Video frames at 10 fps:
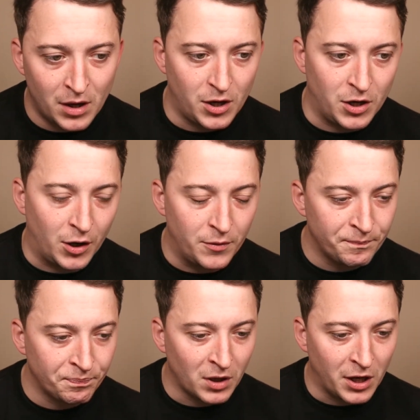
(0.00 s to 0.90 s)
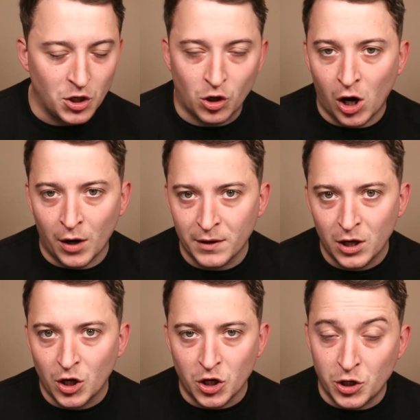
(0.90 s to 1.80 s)
You know, you
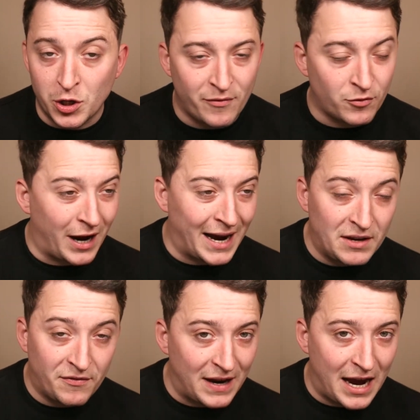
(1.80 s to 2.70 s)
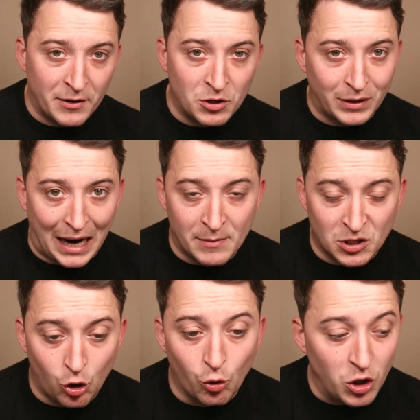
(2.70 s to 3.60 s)
haven't got any flair in your game at
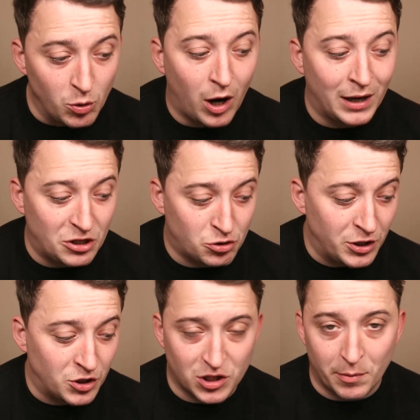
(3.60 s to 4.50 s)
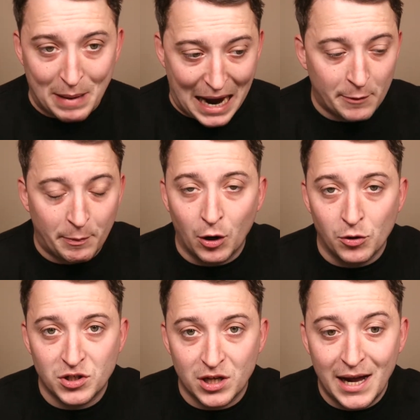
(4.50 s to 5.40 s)
all. You are literally just a back
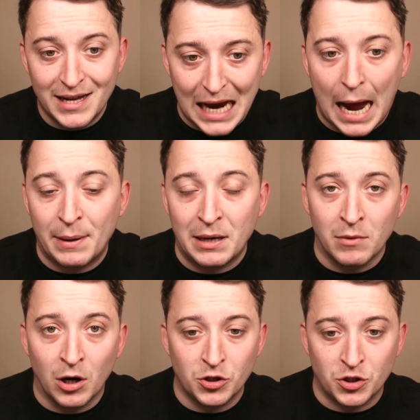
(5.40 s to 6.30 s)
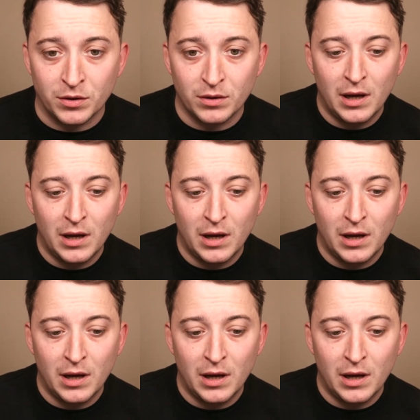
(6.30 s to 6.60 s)
post tap-in merchant.